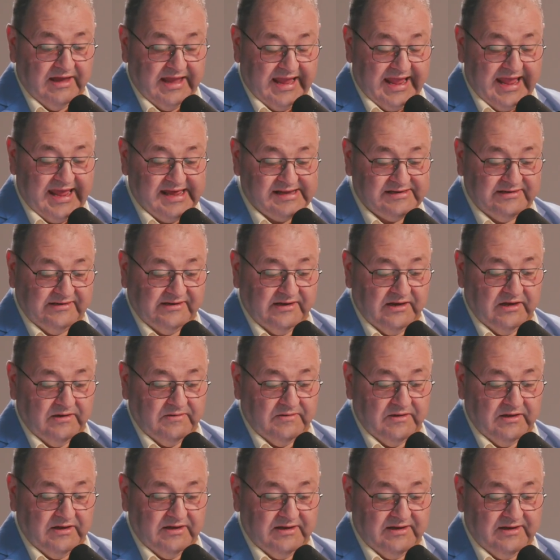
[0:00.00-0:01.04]
And,
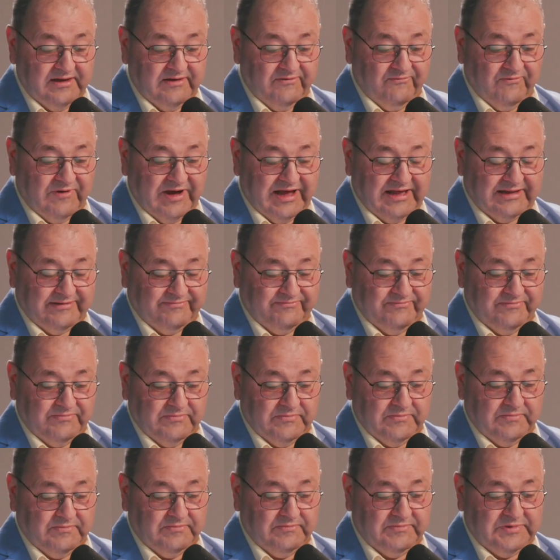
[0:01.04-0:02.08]
well,
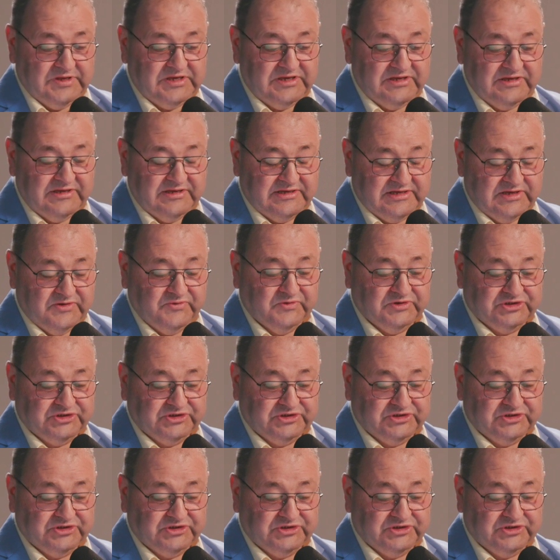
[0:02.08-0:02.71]
he